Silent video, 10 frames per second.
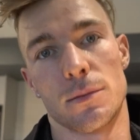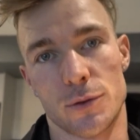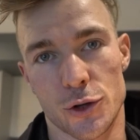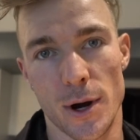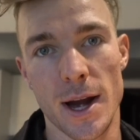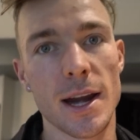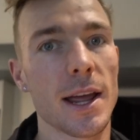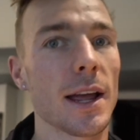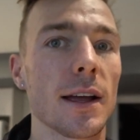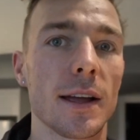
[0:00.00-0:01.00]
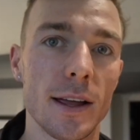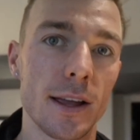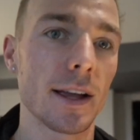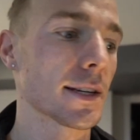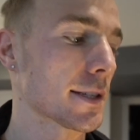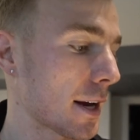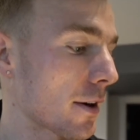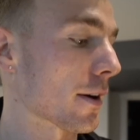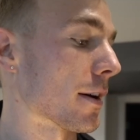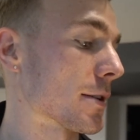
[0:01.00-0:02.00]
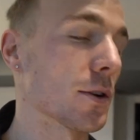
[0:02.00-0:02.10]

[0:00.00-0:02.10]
training, et cetera.